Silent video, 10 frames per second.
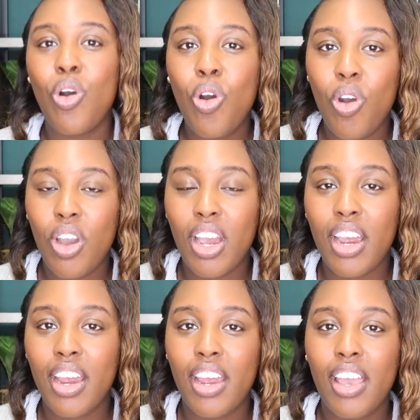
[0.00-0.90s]

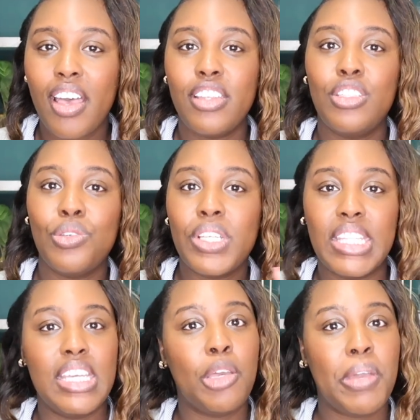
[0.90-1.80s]
or do a
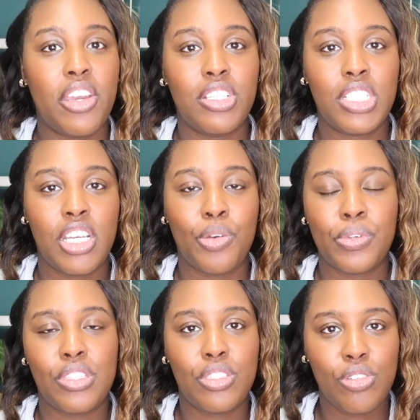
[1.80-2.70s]
think, pair, share
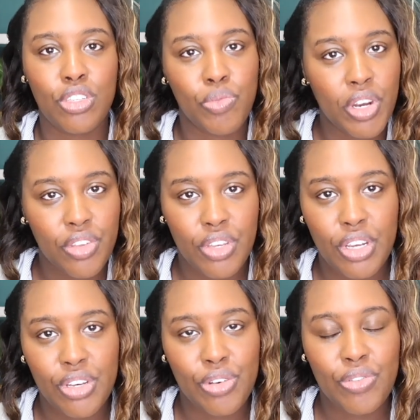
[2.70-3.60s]
where the students work on
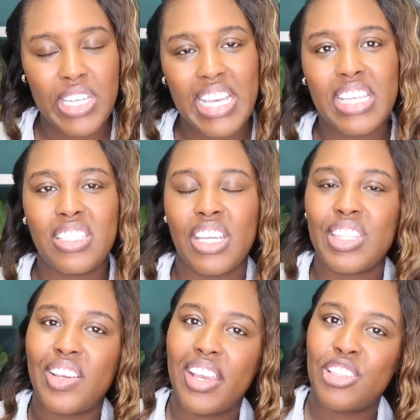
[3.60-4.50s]
their own, check
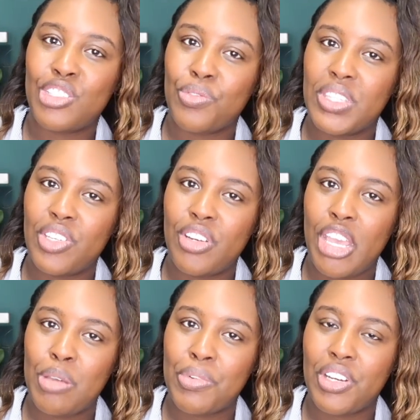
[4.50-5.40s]
their answer with their
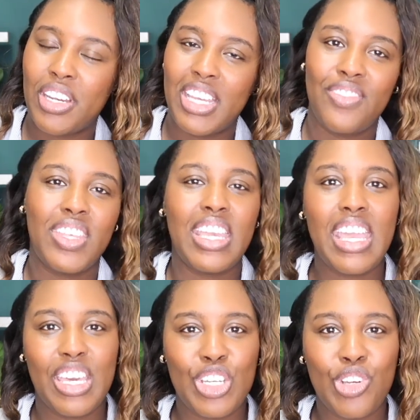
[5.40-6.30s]
neighbor. If they
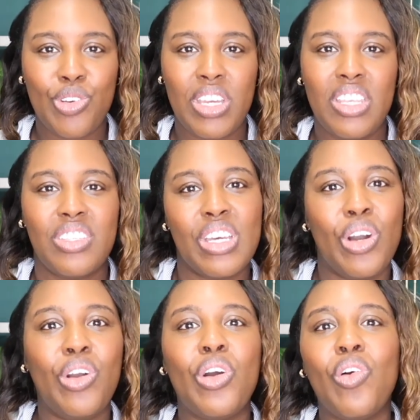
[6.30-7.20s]
can't agree, then
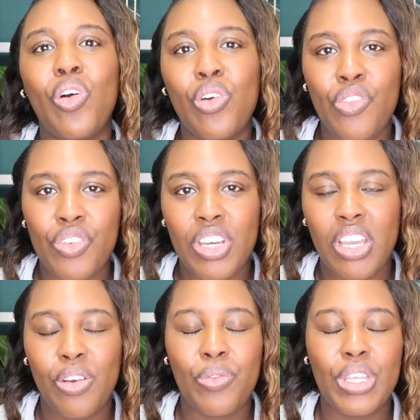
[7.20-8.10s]
I'll go over
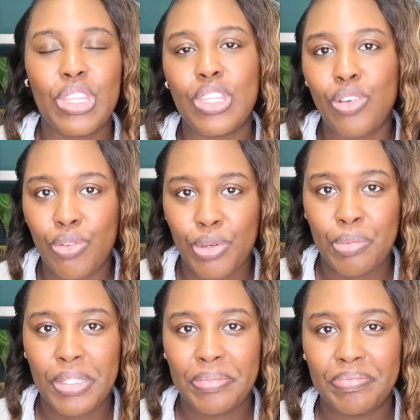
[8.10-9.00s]
it with the group.